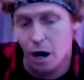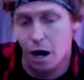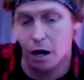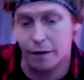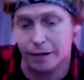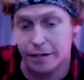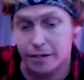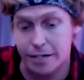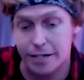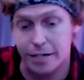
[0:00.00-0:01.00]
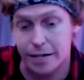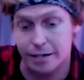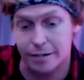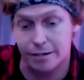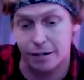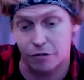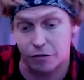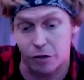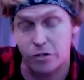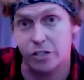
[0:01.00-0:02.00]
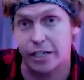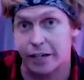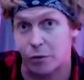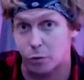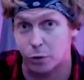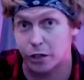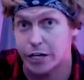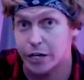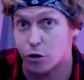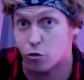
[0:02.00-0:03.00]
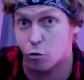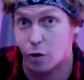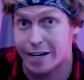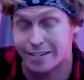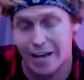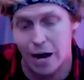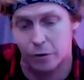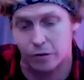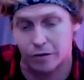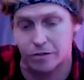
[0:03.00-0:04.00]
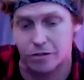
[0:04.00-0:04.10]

because uh, he is uh, versed in really great sounds.